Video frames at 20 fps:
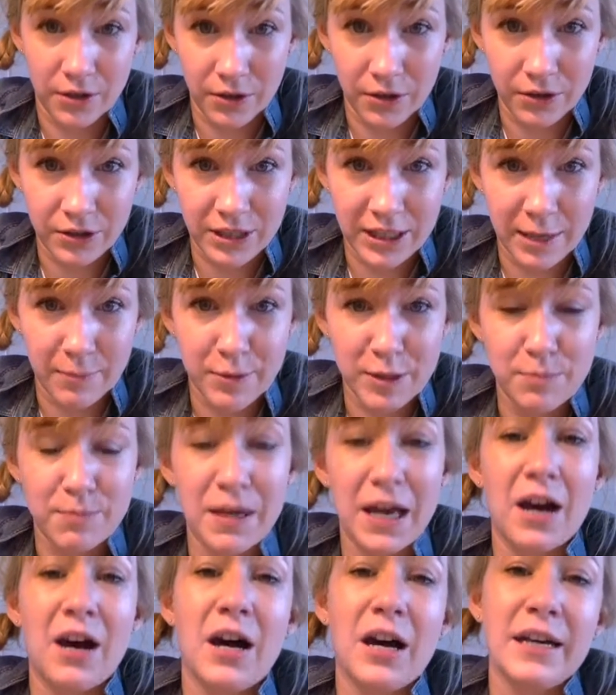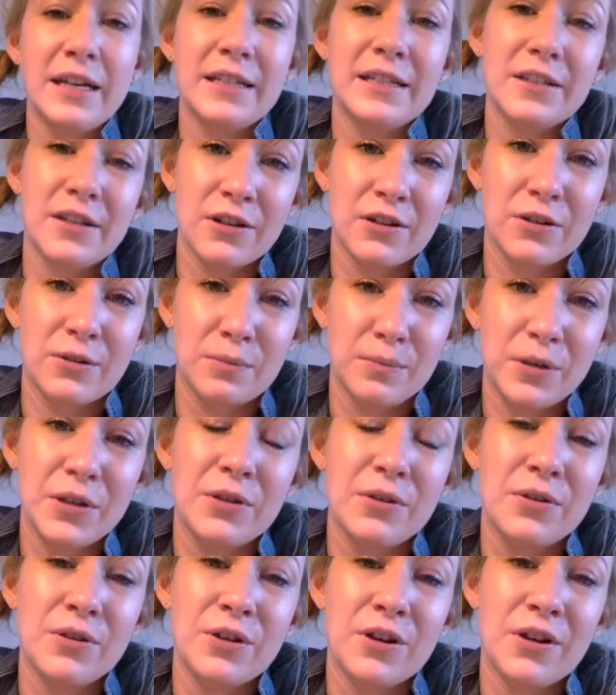concepts behind a
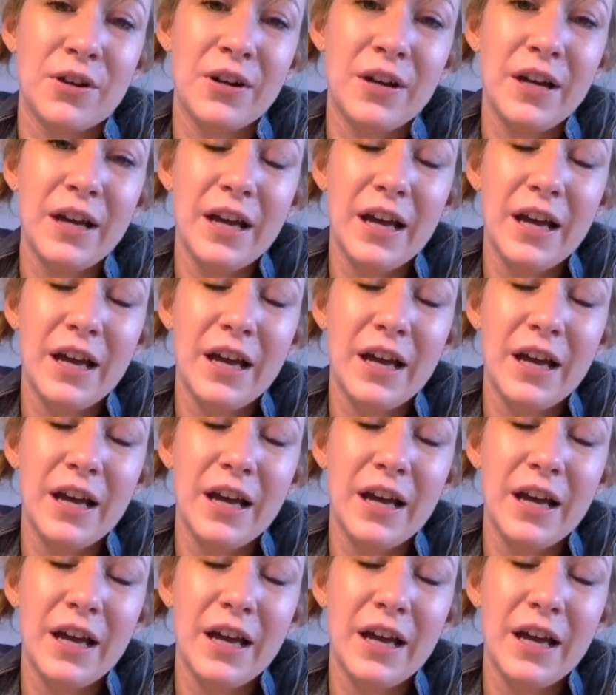computer,